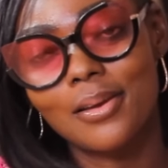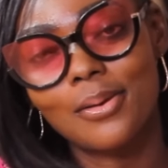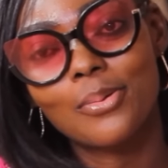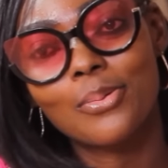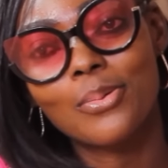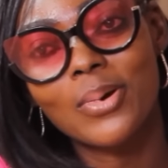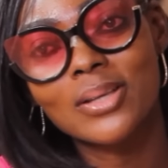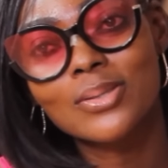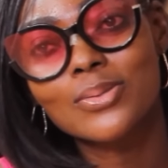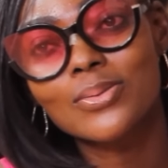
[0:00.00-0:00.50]

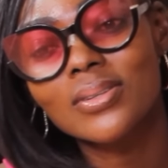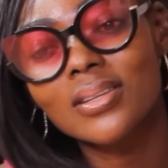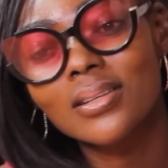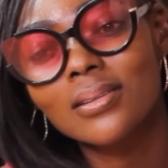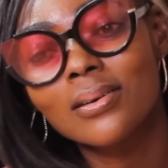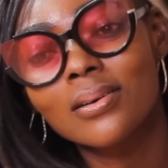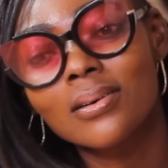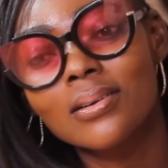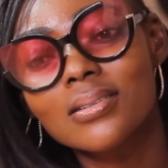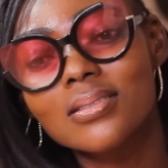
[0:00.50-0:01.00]
We went to the
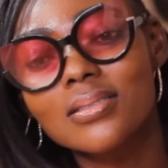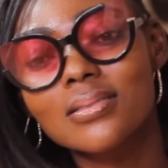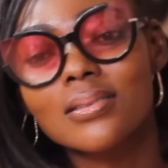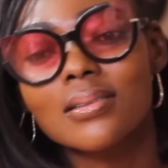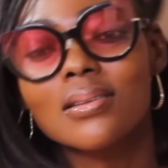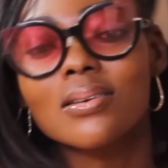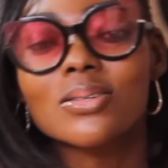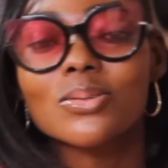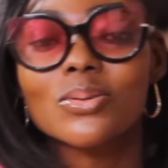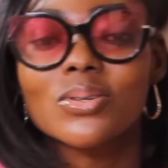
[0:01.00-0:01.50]
nurse. The
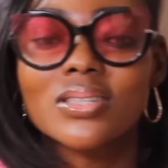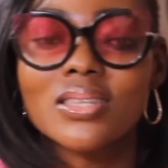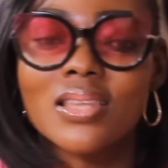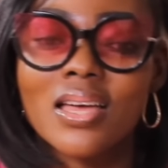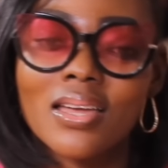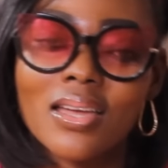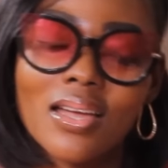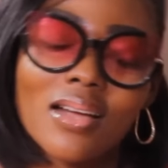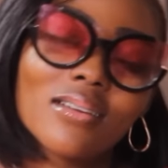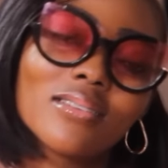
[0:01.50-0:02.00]
nurse was
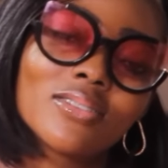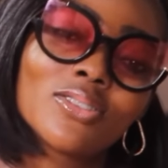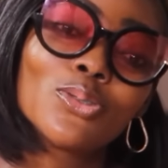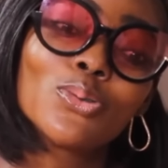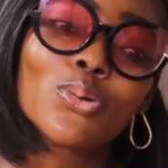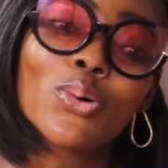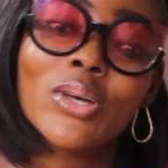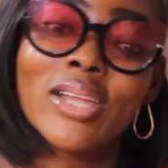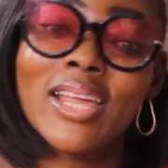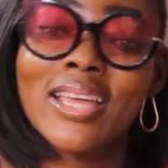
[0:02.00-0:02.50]
like, she
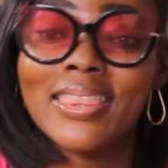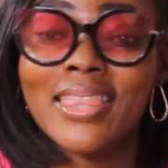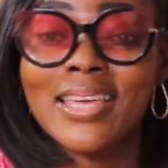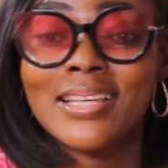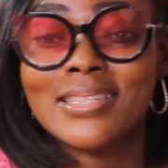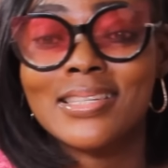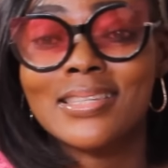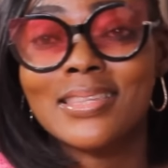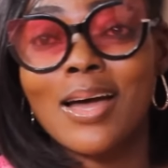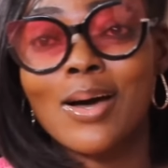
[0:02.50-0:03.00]
will collect
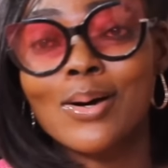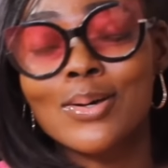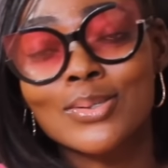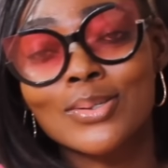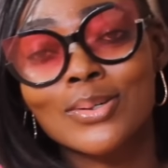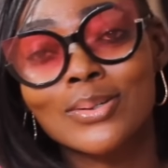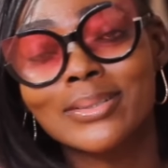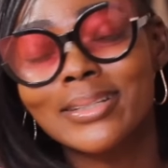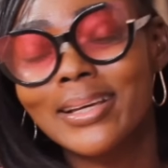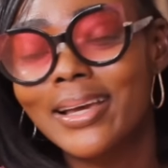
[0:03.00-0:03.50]

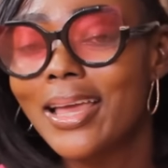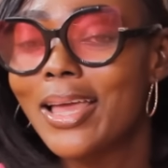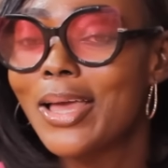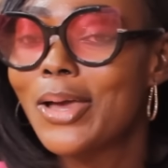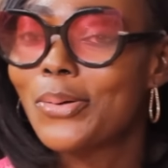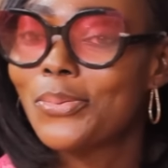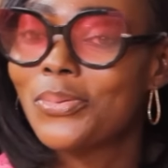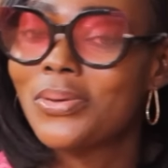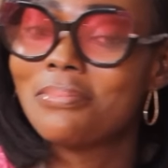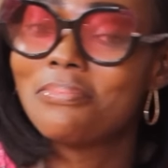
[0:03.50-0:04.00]
30,000.
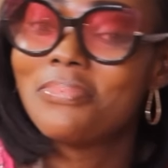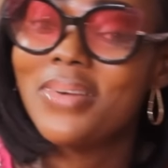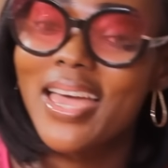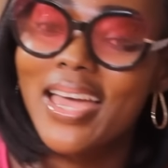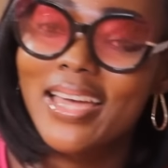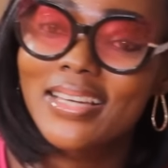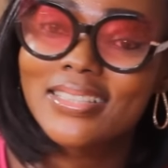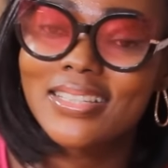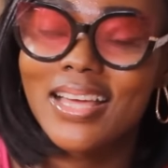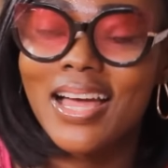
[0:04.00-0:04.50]
We
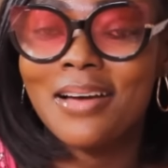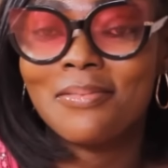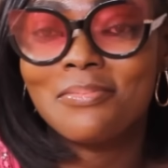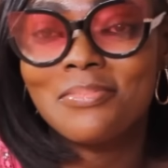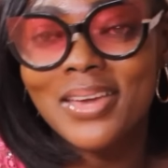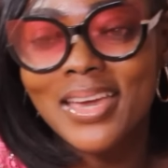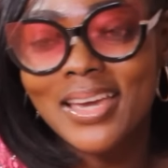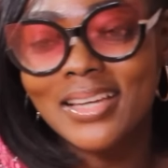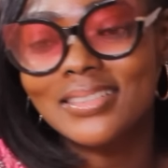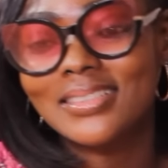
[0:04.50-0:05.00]
begged and
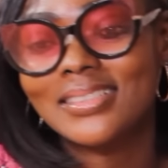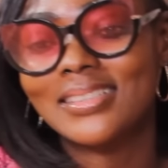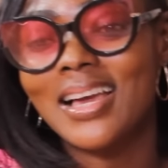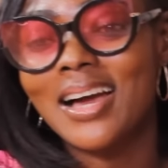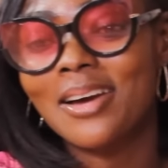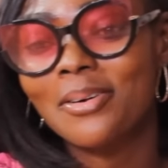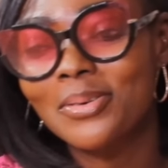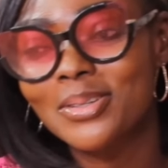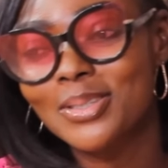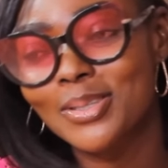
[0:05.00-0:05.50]
begged. She
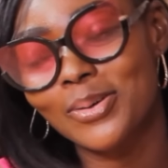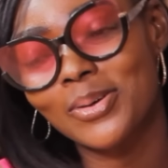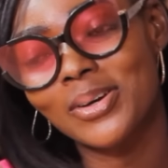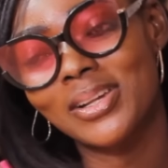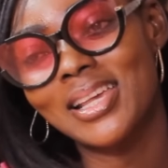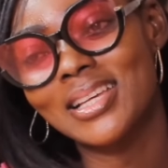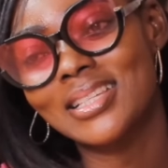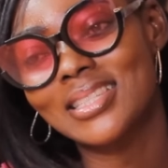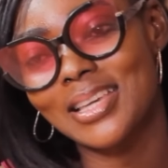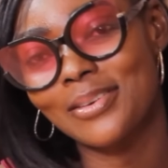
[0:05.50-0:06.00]
agreed to
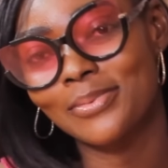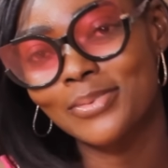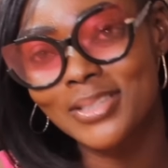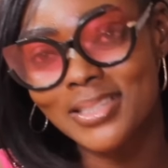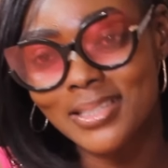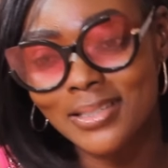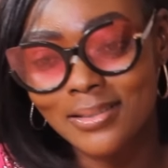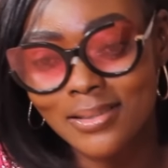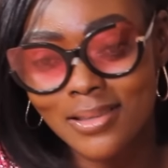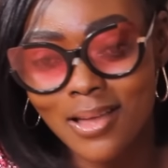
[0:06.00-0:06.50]
collect
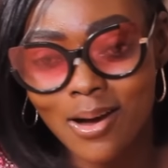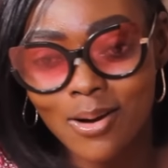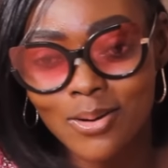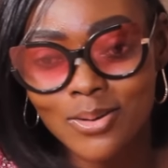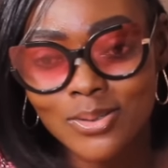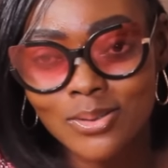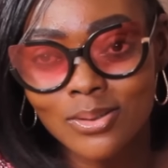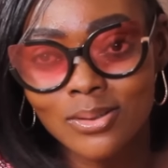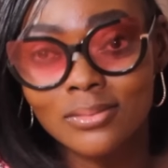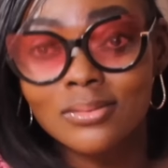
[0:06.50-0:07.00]

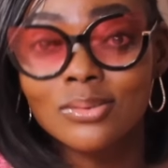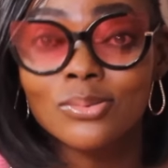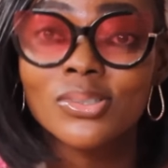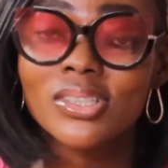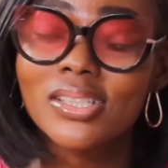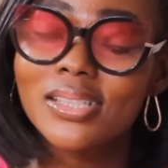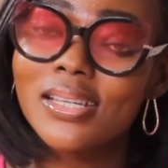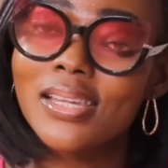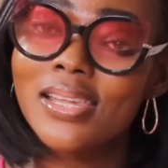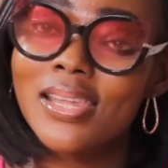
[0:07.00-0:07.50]
17,000,
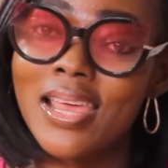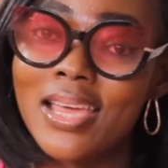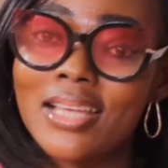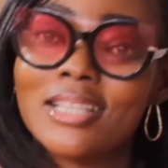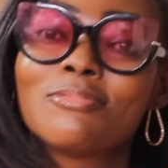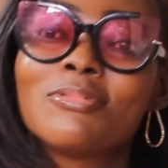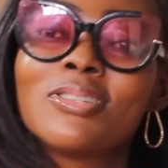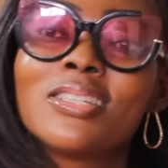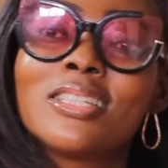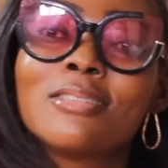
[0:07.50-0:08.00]
which she
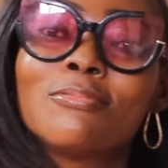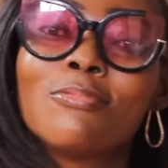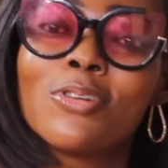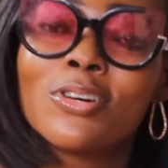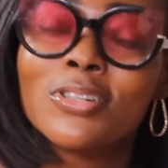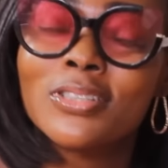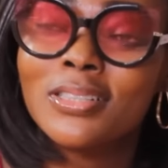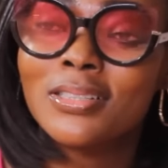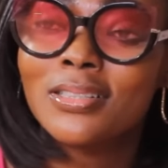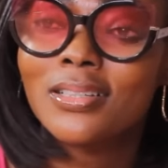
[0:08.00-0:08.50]
lent me the
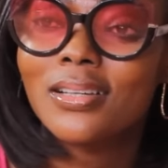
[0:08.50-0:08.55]
money.